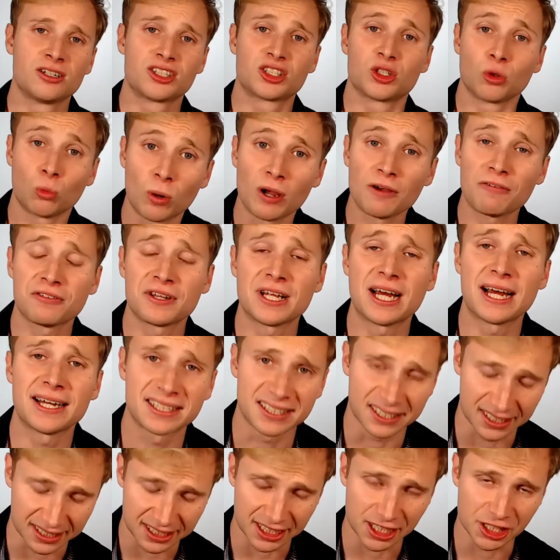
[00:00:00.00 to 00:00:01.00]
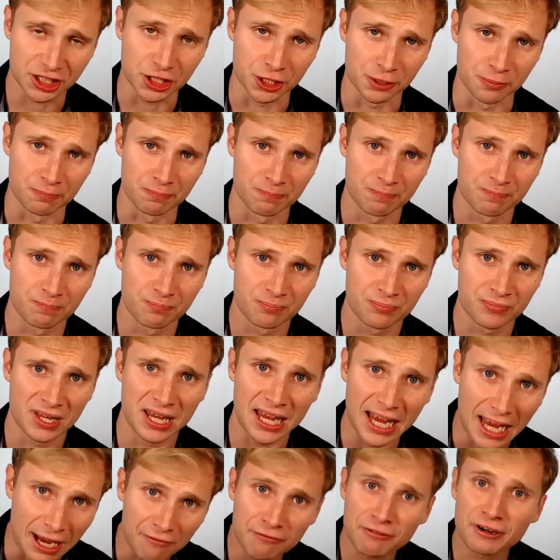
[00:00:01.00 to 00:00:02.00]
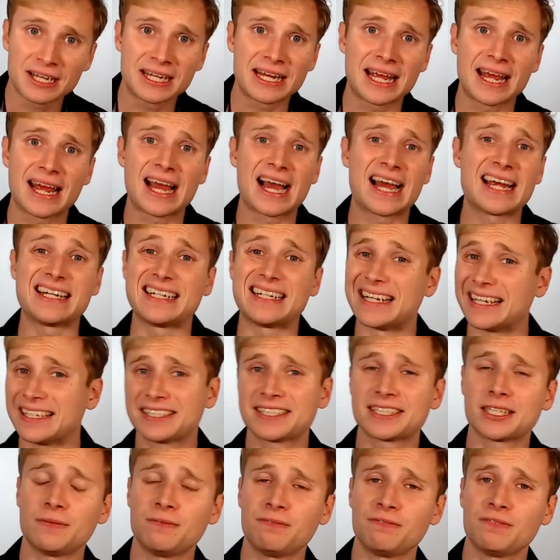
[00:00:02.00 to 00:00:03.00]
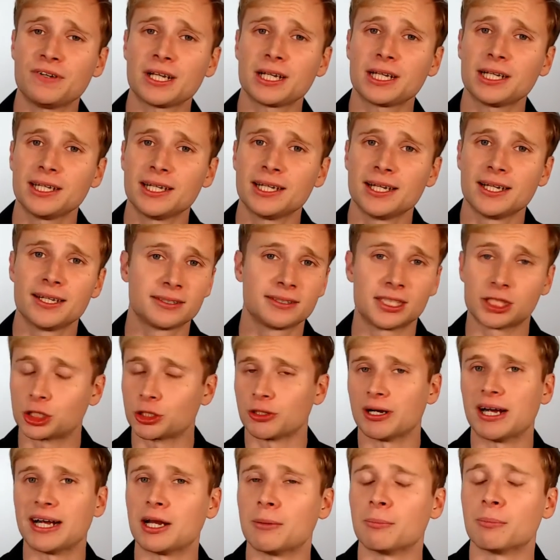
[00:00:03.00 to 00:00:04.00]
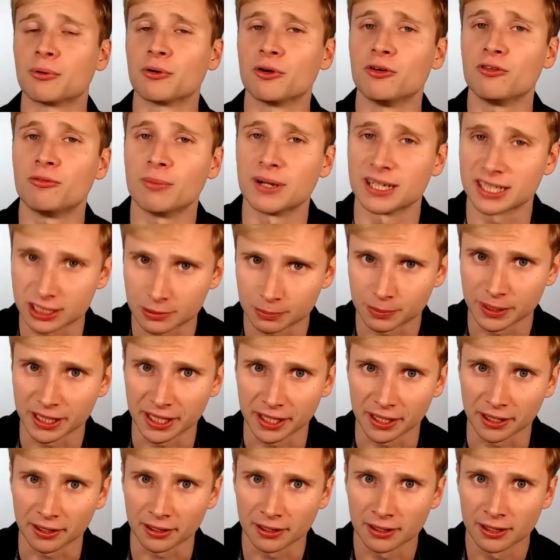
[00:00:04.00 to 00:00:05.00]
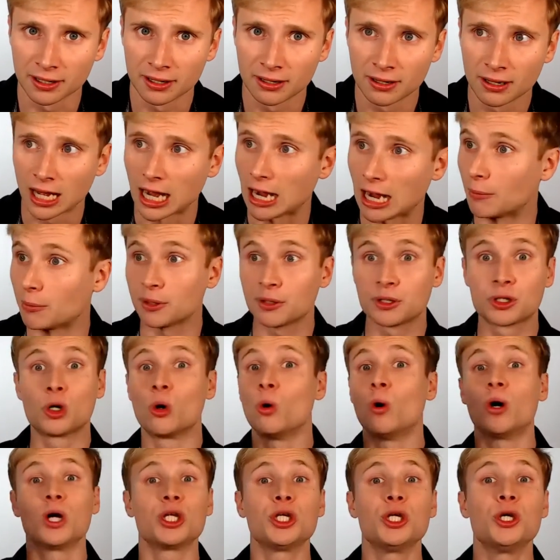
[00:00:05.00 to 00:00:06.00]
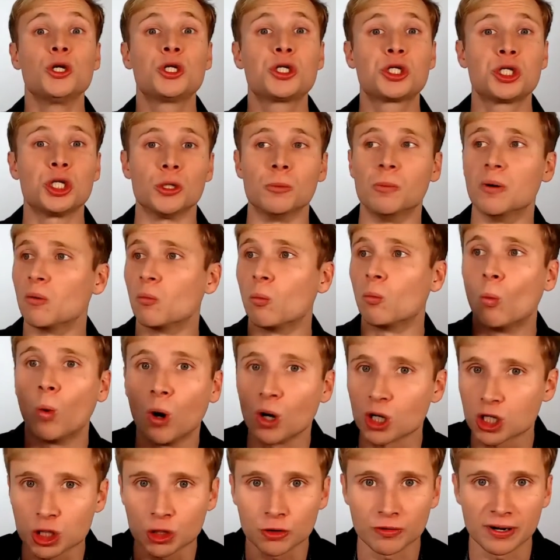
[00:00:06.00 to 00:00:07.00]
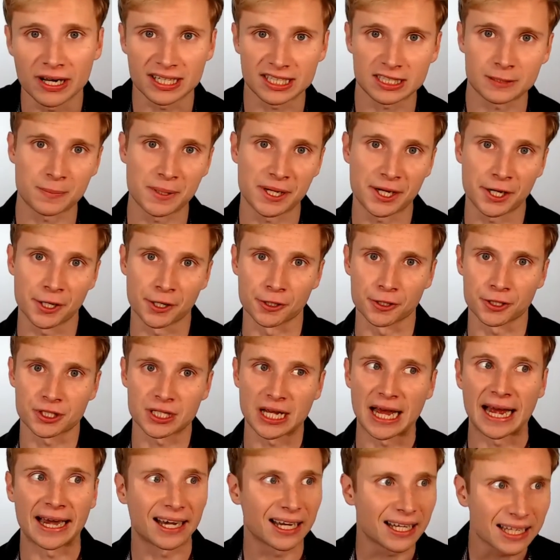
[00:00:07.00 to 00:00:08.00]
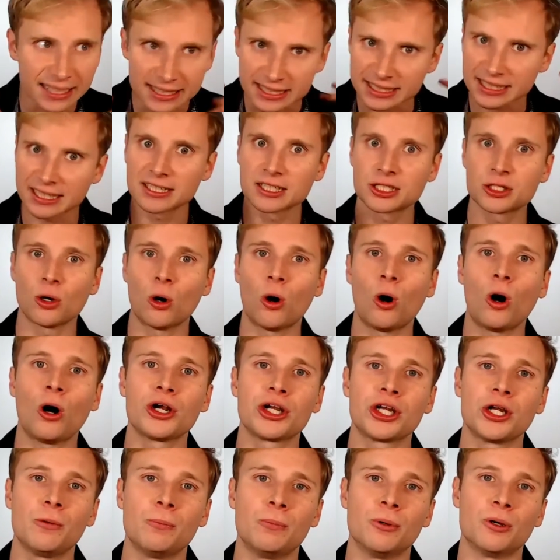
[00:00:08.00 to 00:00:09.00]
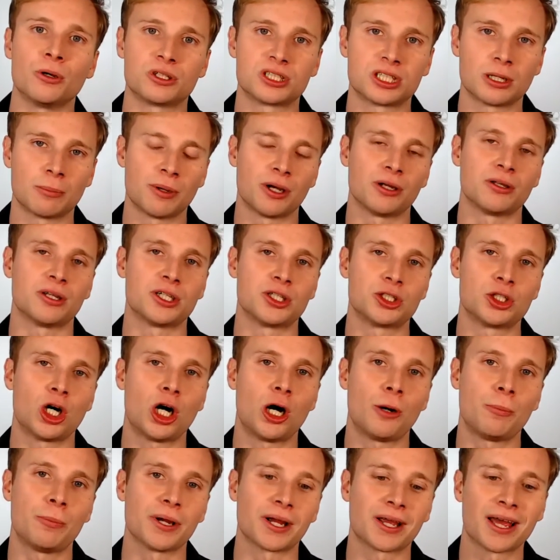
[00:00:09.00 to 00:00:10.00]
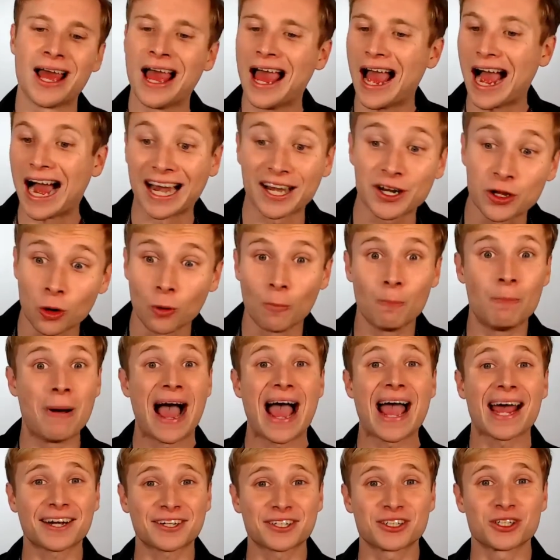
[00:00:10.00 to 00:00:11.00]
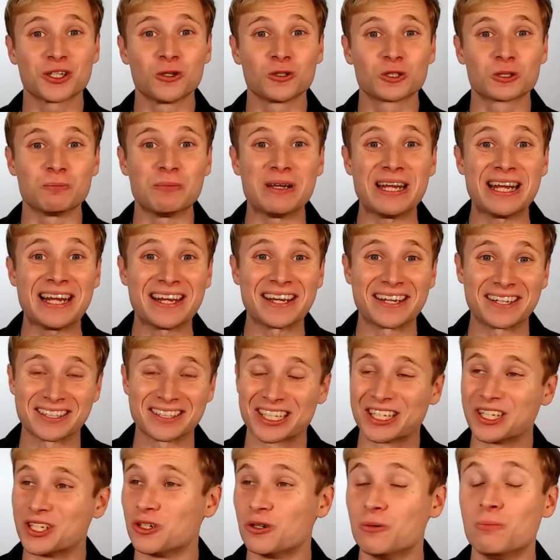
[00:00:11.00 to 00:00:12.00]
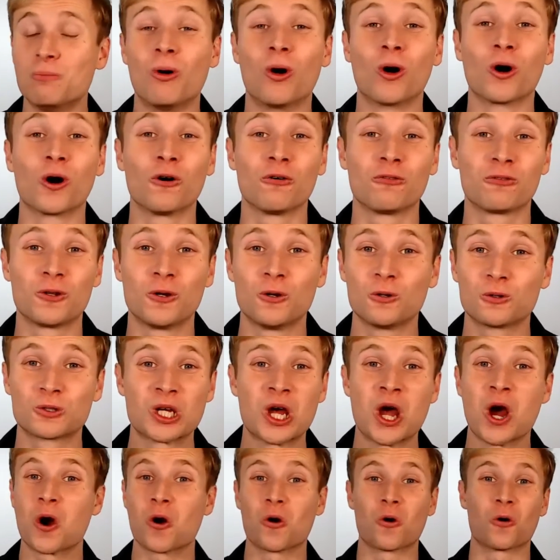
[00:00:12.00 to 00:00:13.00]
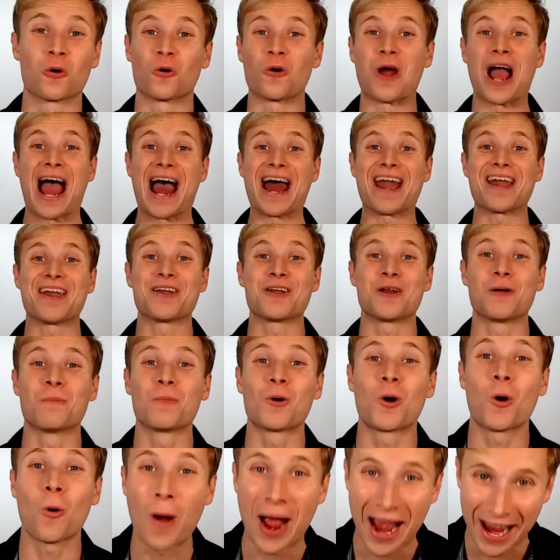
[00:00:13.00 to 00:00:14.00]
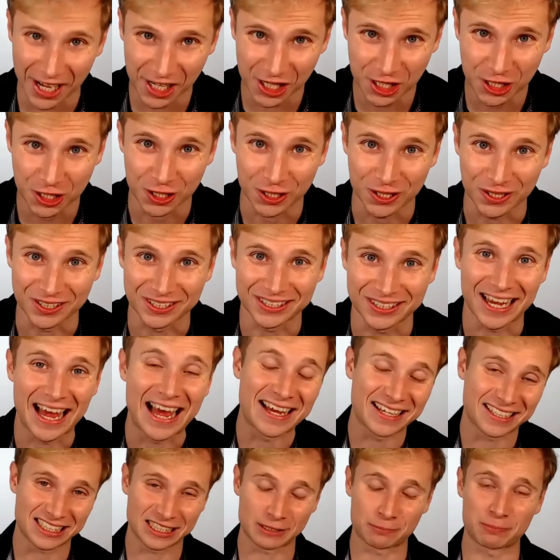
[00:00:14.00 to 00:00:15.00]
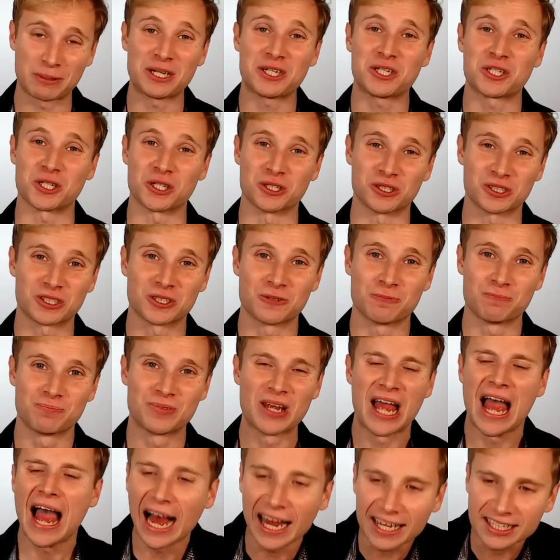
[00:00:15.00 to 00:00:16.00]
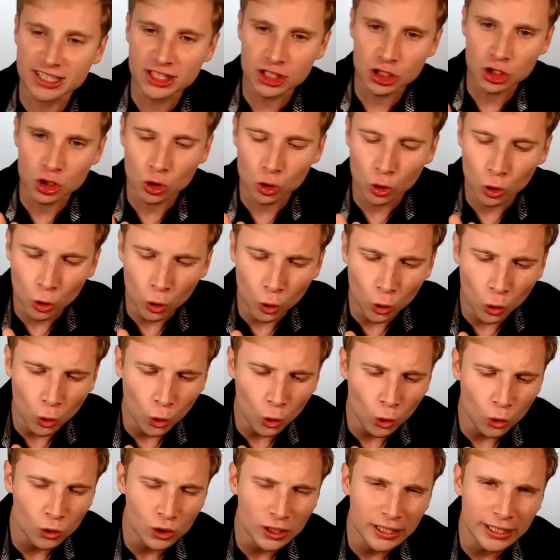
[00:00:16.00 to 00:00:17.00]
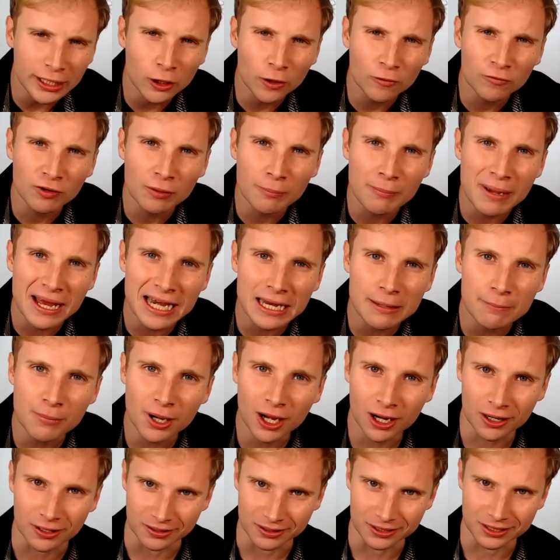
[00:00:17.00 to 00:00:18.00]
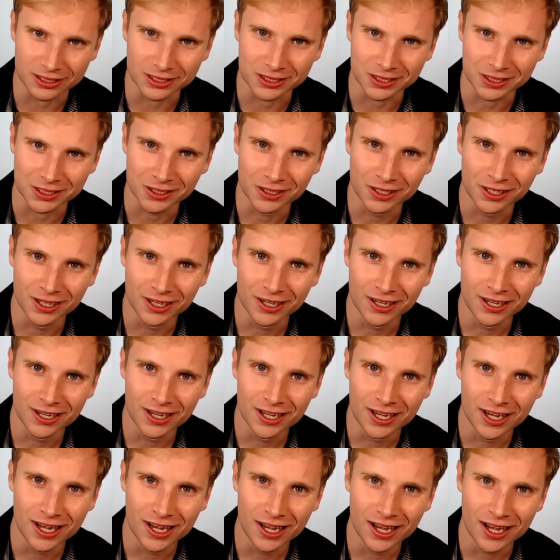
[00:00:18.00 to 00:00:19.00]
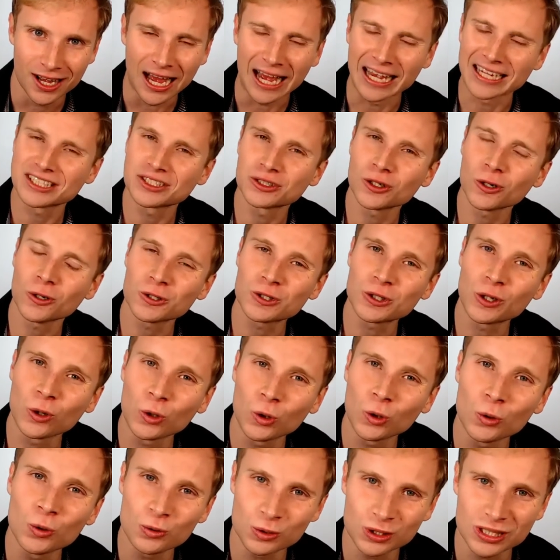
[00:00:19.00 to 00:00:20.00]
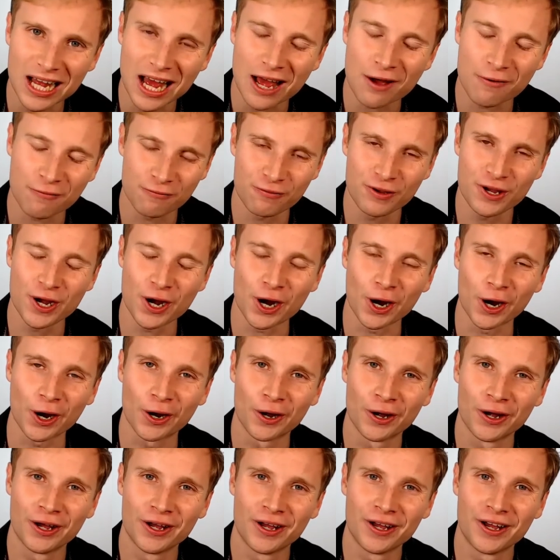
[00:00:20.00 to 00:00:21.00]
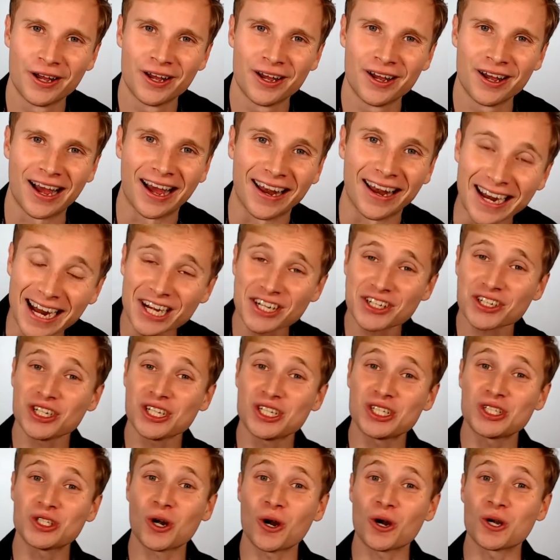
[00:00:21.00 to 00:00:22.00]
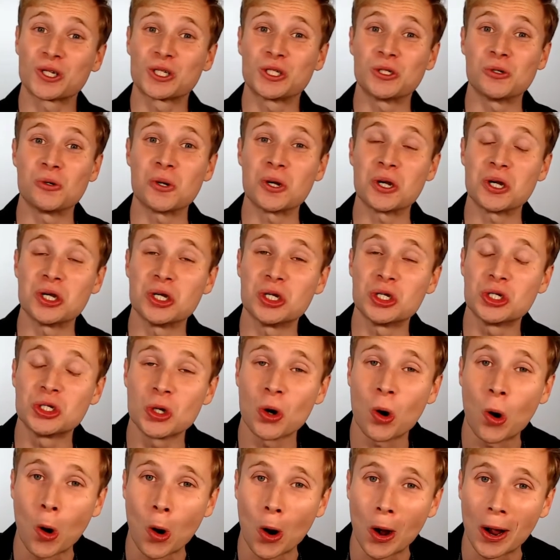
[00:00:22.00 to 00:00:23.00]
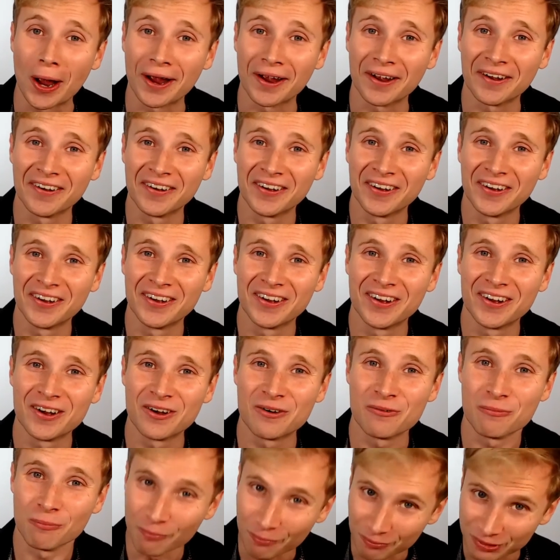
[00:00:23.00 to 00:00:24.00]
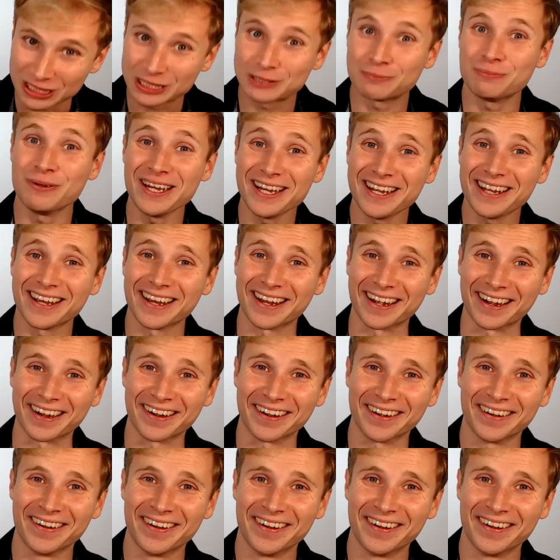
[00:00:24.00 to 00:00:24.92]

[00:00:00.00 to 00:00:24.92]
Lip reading: So with that decision, every day I did something to try and improve my speaking. I would go on YouTube and watch great speakers. I'd listen to audiobooks about the topic. I'd go back to those meetings and do more of those random questions as speeches. And slowly over many months, I started to lose that fear and actually started to enjoy speaking.